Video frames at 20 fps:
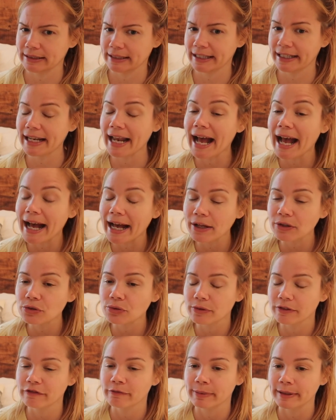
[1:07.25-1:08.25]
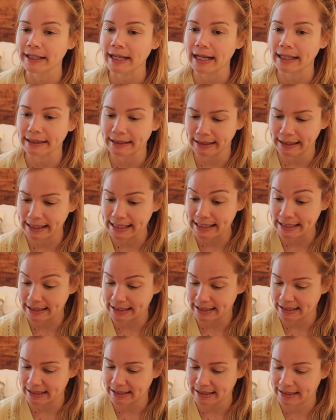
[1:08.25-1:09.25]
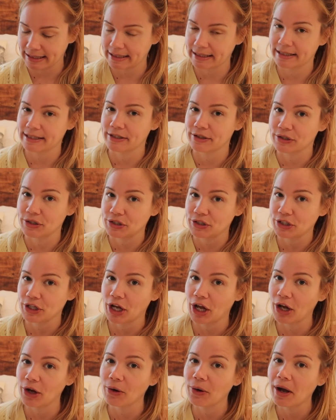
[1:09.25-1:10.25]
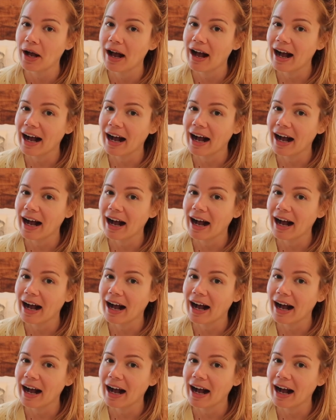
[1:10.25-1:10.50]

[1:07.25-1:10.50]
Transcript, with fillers: It had to have been at least six years ago.